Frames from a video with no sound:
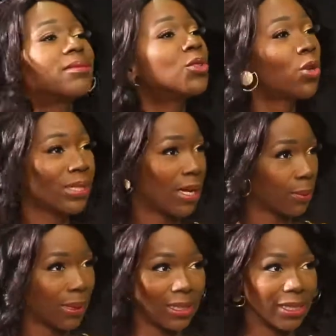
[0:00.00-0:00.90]
no doubt
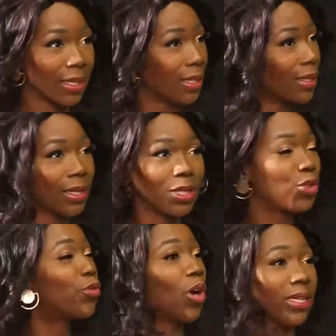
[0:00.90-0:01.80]
about it.
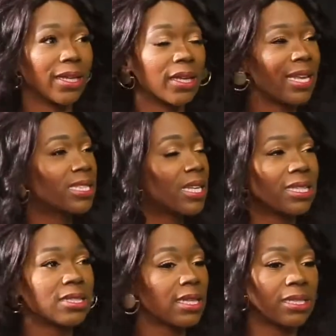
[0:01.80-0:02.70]
You've got it.
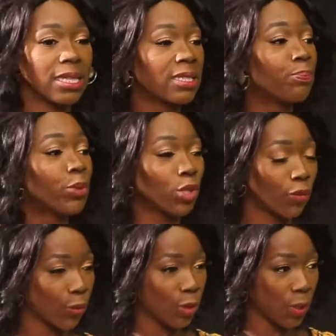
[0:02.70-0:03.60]
It's
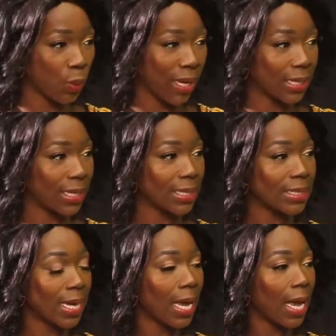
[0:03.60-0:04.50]
beautiful to
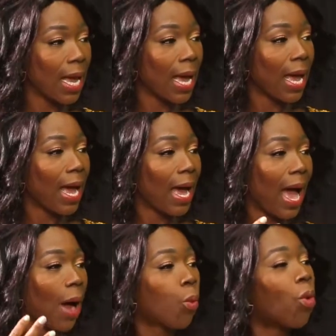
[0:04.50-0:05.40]
witness.
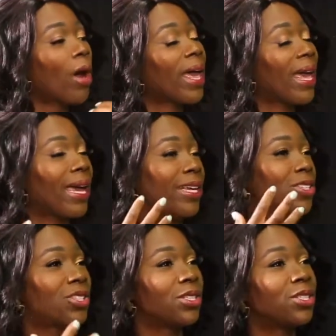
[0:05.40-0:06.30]
At what
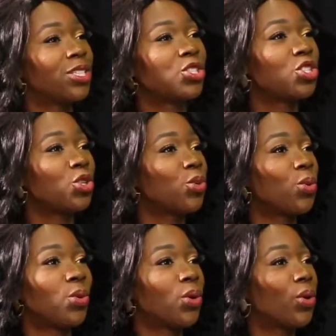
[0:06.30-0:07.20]
age did
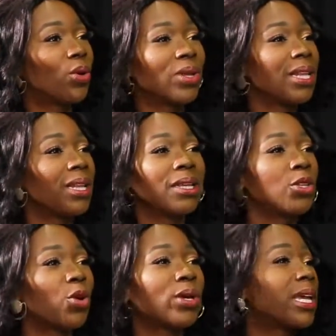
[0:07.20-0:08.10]
you
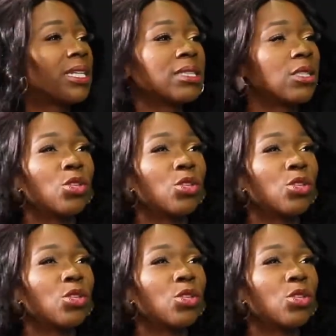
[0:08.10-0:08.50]
get in,